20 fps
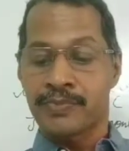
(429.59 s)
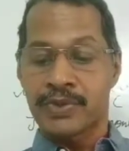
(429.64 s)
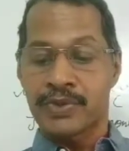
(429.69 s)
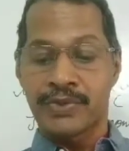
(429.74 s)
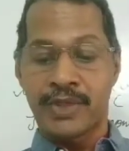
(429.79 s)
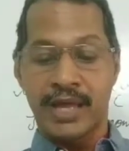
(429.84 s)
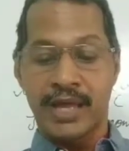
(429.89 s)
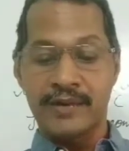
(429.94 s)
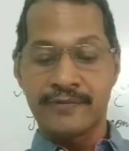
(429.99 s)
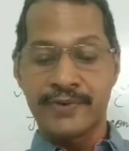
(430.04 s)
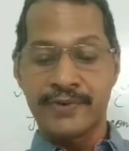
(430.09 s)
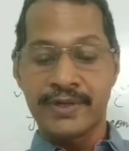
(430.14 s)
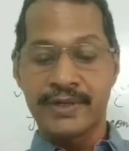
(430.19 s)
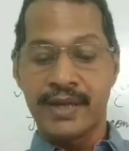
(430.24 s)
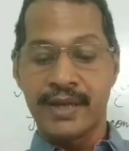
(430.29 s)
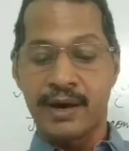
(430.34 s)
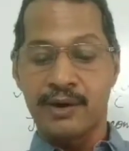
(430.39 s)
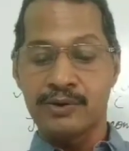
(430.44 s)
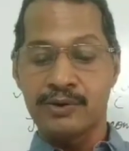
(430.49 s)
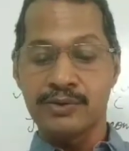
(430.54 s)
The elephant
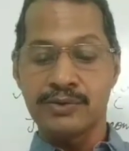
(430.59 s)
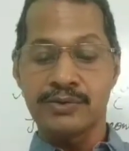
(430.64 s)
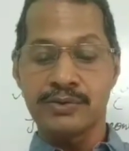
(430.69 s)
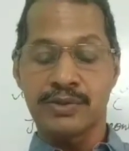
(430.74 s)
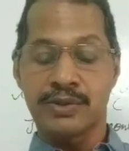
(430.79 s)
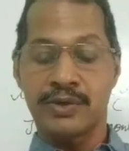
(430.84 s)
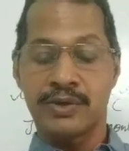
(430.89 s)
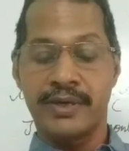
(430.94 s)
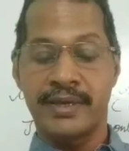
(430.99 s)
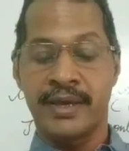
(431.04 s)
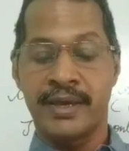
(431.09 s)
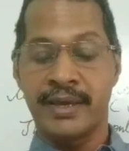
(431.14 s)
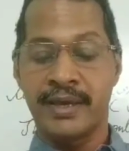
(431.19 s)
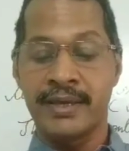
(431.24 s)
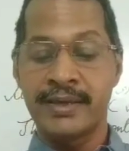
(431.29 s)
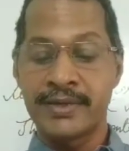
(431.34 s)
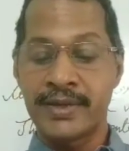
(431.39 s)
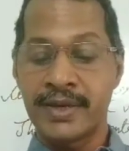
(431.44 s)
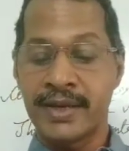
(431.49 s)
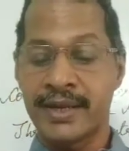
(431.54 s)
now
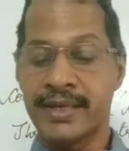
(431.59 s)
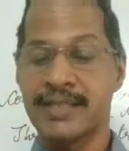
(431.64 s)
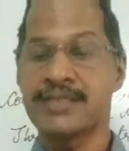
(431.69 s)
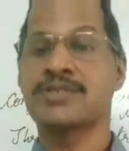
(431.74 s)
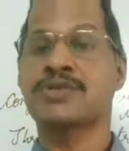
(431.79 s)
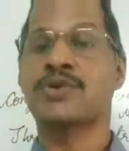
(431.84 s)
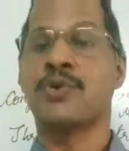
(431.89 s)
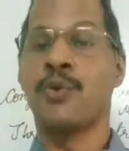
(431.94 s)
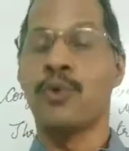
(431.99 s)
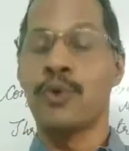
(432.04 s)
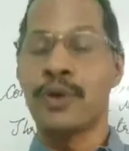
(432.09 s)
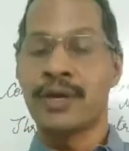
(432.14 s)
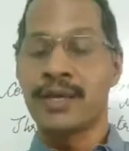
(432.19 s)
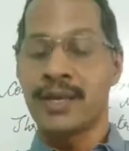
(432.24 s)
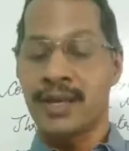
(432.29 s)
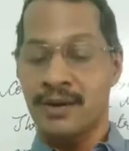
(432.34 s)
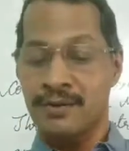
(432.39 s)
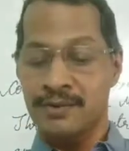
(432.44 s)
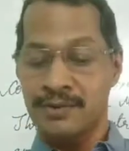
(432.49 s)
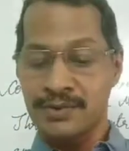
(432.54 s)
entered a school
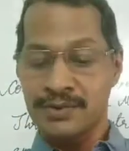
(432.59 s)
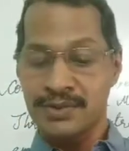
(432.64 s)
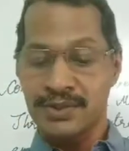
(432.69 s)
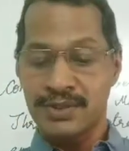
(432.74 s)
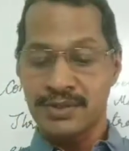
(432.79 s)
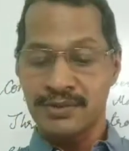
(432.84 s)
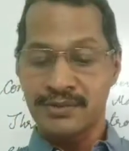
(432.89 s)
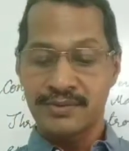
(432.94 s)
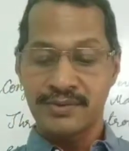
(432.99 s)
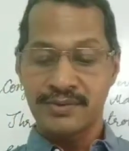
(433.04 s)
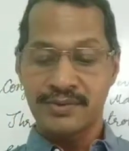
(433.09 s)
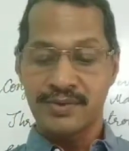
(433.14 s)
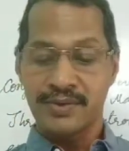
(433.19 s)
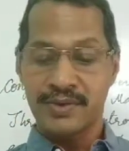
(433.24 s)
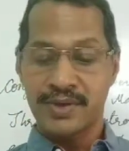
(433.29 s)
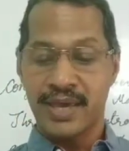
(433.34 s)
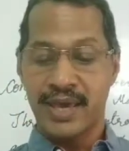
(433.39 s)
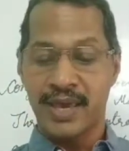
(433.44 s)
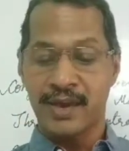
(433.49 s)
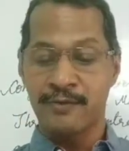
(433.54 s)
ground.
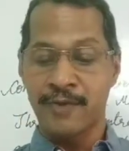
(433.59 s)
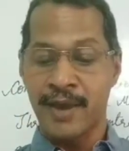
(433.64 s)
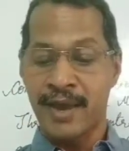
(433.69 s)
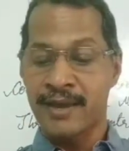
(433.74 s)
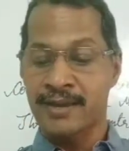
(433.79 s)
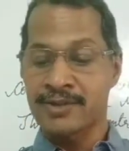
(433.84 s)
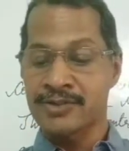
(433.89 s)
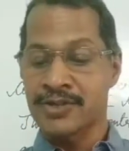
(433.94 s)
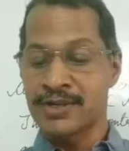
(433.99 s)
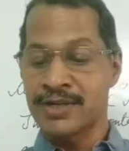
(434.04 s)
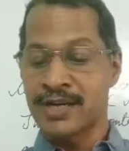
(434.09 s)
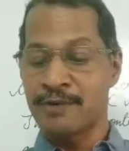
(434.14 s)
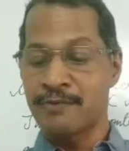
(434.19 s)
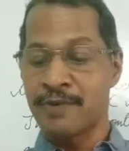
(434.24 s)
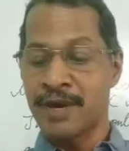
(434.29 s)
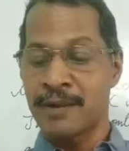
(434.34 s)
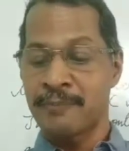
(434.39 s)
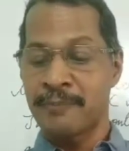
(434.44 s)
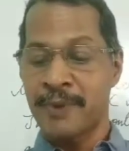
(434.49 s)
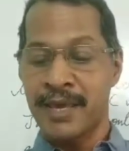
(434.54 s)
Okay, where children
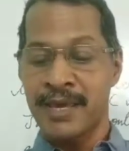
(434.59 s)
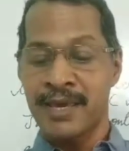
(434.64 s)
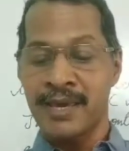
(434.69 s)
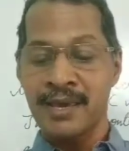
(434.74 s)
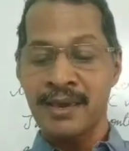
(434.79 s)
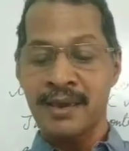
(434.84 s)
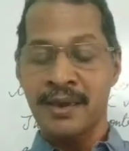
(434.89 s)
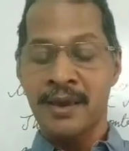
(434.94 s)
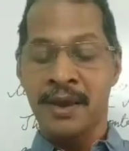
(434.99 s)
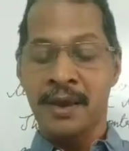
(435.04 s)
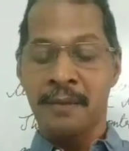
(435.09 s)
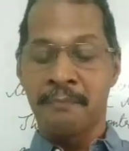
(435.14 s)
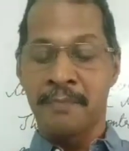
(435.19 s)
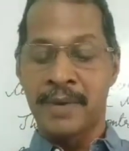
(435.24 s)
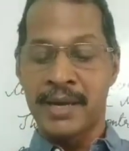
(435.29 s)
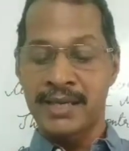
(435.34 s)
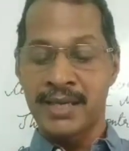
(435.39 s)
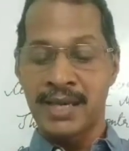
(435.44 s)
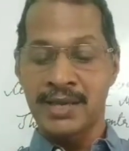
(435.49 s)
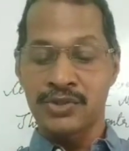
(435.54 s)
were playing,
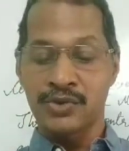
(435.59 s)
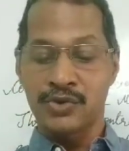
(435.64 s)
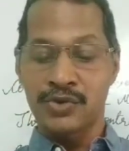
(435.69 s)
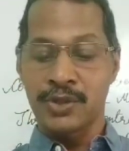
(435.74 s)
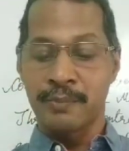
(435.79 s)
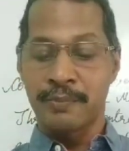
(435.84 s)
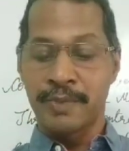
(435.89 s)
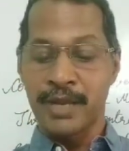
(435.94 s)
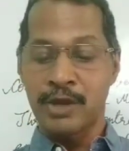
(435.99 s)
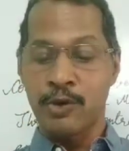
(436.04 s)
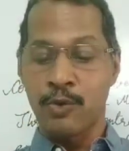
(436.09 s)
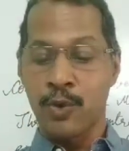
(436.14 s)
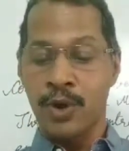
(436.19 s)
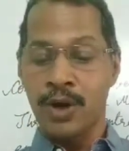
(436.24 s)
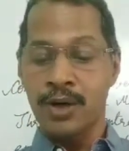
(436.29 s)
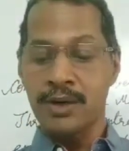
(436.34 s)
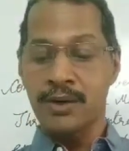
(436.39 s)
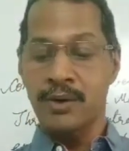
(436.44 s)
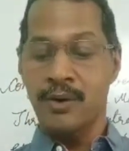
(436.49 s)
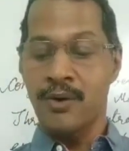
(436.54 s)
breaking through the brick
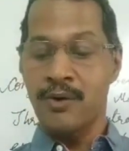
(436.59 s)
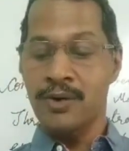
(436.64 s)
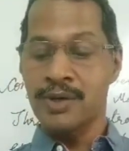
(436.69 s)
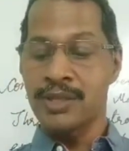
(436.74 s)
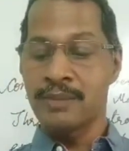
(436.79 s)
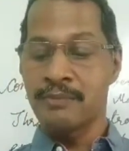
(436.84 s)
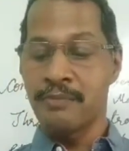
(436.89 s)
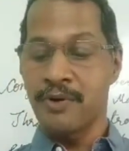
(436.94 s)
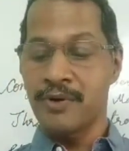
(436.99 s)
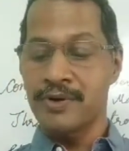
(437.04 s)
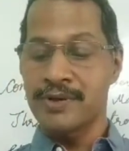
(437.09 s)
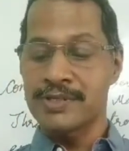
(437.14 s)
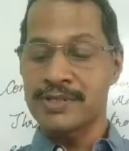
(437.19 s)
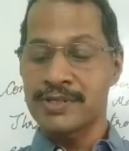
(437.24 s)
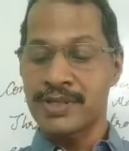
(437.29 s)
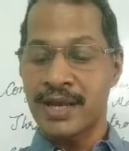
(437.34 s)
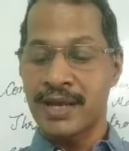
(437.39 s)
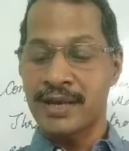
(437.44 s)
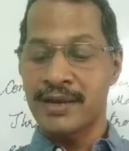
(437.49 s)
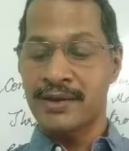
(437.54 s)
wall. All the boys
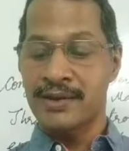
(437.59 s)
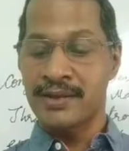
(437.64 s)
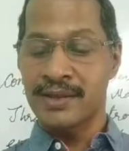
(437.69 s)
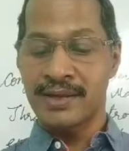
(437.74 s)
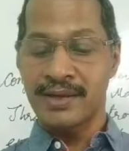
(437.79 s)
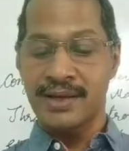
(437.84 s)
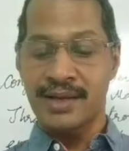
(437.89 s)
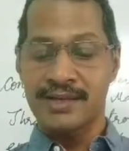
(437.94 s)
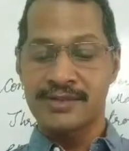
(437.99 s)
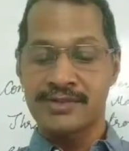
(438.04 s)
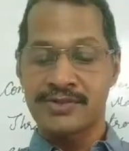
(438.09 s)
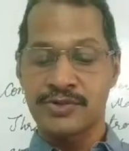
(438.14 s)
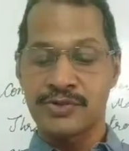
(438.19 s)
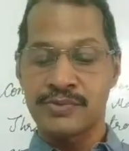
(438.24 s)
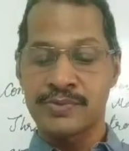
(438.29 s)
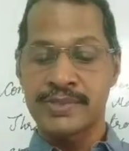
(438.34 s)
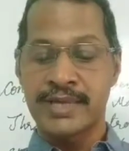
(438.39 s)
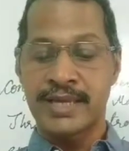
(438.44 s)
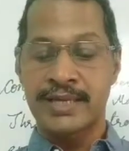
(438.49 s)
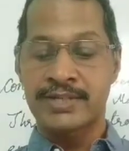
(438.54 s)
ran into the
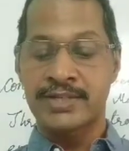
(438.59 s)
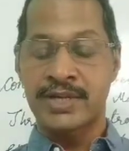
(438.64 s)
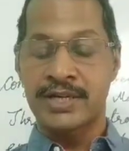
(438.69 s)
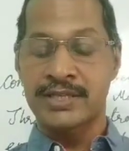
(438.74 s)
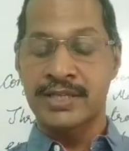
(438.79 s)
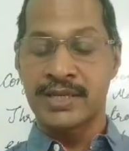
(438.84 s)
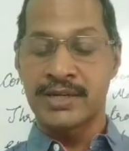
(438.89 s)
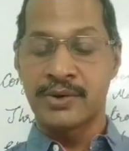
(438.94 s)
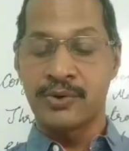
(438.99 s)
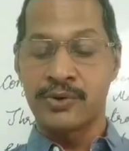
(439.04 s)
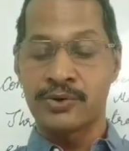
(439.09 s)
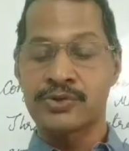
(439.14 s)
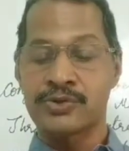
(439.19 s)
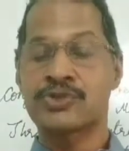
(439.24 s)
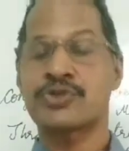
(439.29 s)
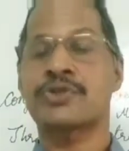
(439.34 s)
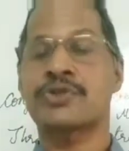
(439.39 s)
classrooms and shut the doors